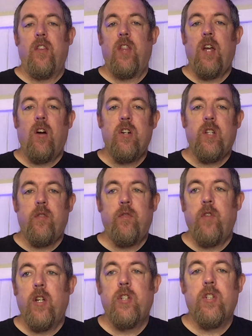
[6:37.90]
they are
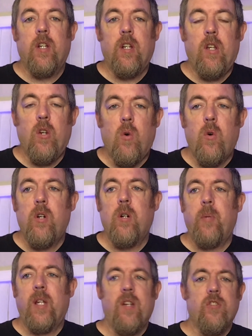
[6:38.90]
deficient in oil
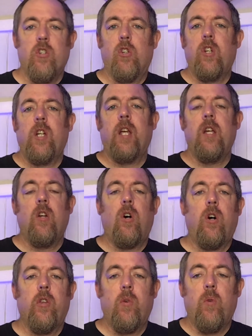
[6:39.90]
because they're looking in
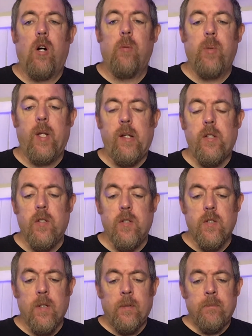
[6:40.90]
all the wrong places.